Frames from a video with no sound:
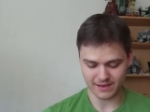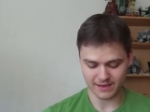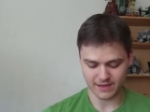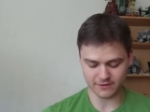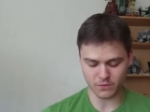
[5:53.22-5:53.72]

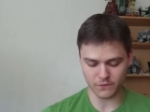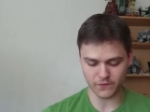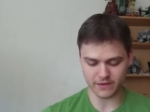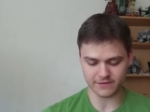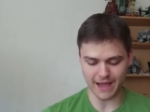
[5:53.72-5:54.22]
He does go in for
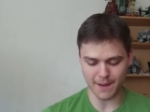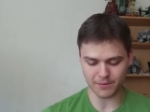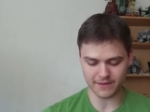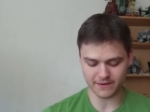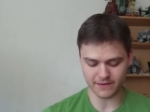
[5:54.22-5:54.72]
the zap
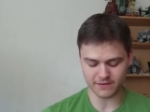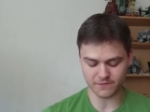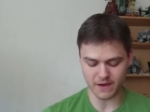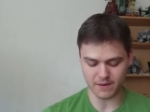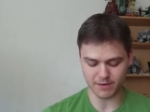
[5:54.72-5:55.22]
right there. That's
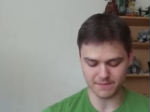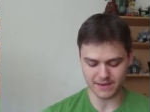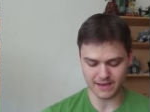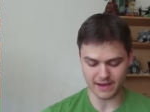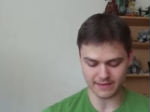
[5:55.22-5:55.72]
fine by
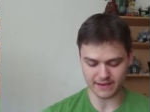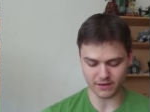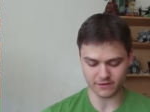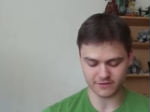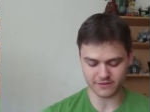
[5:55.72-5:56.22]
me. I think I'll
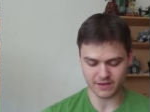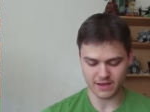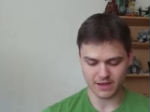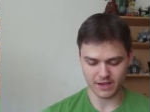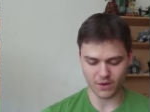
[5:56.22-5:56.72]
just
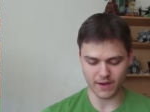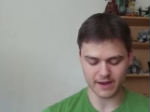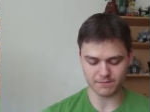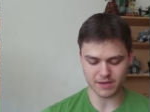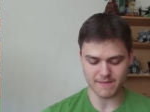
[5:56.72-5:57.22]
go ahead
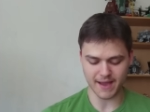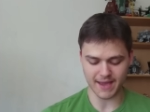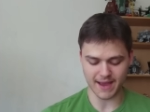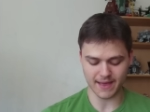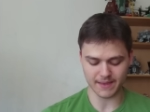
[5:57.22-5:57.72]
and play my
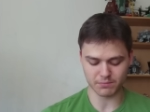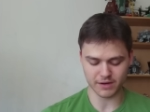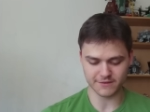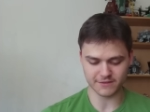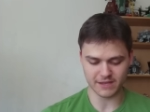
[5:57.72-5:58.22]
gang at the
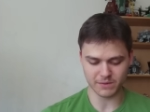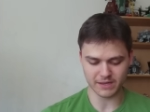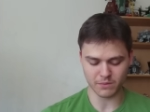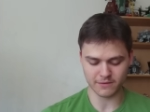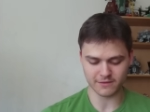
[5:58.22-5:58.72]
bridge, see what he
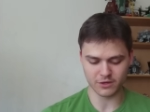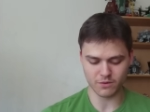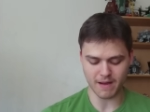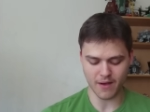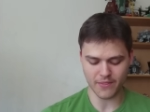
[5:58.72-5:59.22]
wants to do
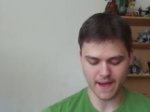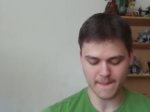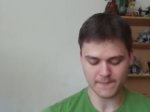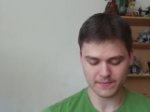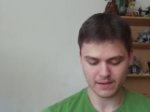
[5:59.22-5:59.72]
about that.
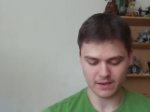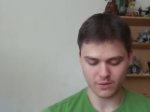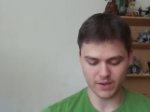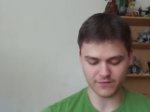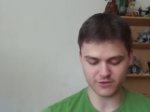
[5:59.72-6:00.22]

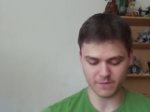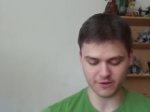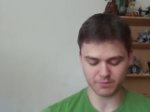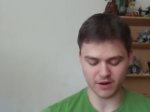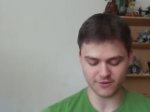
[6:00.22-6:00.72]
We have so
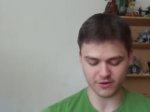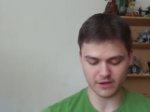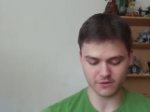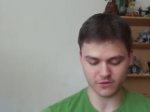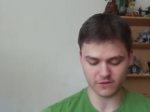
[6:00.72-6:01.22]
much pressure
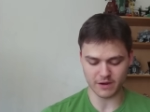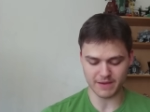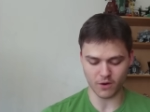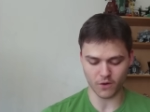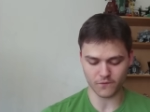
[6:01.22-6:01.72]
here, so it's going to be
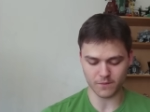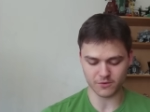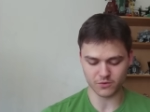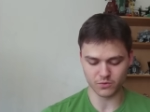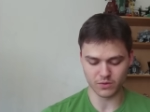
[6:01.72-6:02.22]
hard for him
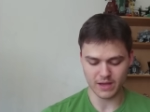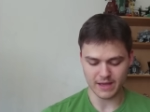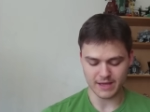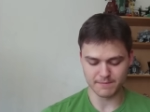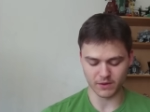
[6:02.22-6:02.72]
to
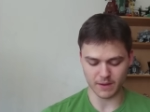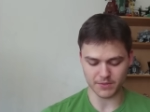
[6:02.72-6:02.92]
build up